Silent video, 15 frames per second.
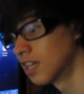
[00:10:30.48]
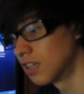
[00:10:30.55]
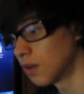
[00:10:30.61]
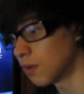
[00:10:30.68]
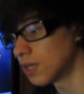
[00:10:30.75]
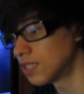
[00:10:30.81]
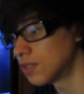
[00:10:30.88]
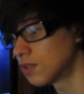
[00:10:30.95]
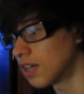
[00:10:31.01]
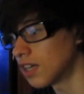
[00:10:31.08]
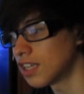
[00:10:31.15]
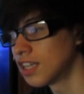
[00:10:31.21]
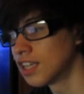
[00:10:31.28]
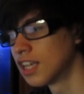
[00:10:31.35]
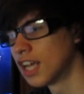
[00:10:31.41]
No, I do
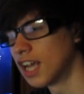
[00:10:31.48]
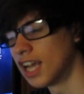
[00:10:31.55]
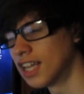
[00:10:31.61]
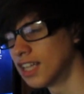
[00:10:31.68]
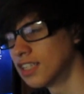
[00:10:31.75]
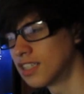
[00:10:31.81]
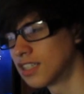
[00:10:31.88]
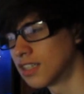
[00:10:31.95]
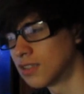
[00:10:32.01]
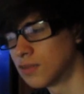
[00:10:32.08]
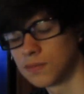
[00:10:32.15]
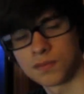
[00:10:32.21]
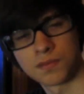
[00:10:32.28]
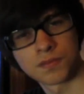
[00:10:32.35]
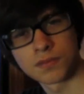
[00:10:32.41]
not. And,
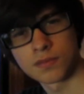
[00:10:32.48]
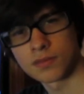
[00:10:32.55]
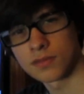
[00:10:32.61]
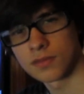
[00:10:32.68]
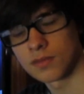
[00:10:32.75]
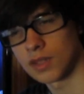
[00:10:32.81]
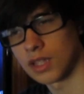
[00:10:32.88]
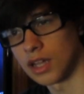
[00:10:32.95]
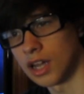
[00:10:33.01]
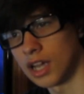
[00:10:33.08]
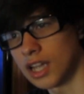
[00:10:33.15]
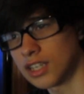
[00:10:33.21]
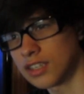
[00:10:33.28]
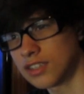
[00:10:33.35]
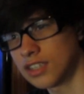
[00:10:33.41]
I
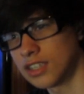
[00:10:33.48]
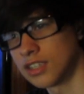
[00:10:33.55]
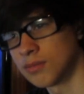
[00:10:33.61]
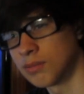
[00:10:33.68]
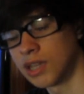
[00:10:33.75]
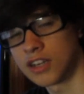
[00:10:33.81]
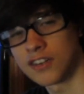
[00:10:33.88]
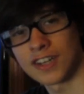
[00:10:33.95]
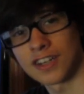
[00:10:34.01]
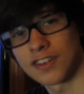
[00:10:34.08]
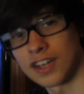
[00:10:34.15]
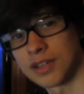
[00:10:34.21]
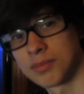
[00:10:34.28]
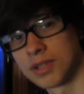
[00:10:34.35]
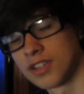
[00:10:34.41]
actually, my
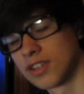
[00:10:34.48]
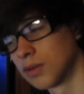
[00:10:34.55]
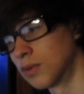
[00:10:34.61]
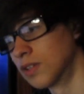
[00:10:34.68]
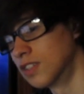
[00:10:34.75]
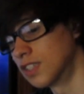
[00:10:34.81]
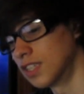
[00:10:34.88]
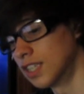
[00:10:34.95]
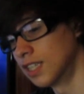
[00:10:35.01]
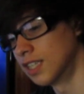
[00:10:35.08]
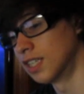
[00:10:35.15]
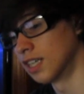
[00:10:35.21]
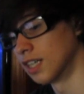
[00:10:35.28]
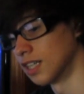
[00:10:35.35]
great-grandmother was in,